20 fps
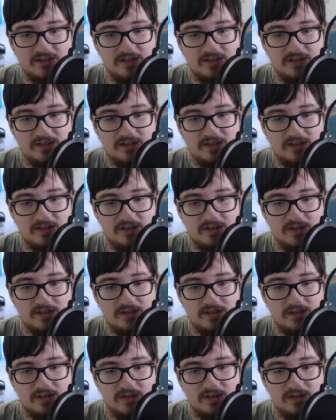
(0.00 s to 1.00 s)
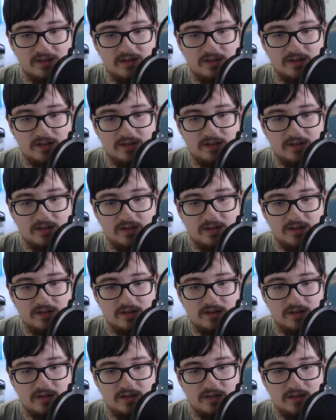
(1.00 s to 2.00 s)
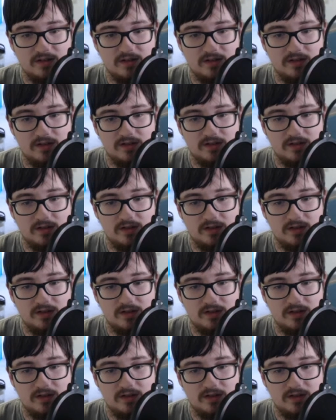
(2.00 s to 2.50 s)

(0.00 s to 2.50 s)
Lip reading: [no speech]